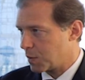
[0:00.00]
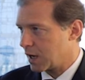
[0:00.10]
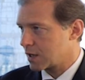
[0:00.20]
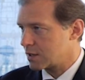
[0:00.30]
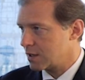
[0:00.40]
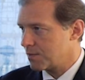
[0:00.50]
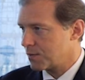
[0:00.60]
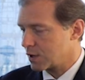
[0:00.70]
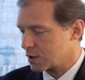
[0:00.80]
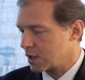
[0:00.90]
the
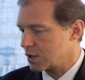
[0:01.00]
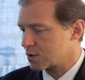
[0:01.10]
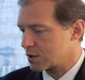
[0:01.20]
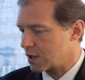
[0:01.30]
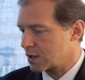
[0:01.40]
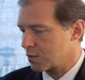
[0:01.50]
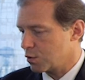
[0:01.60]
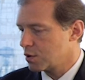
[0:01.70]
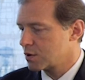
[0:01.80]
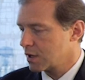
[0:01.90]
benchmarks
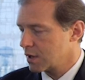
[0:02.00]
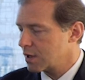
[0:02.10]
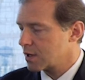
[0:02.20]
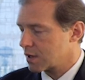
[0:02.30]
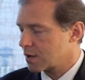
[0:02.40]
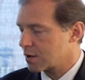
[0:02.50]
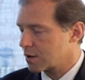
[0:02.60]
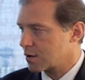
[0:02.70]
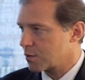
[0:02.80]
and the indices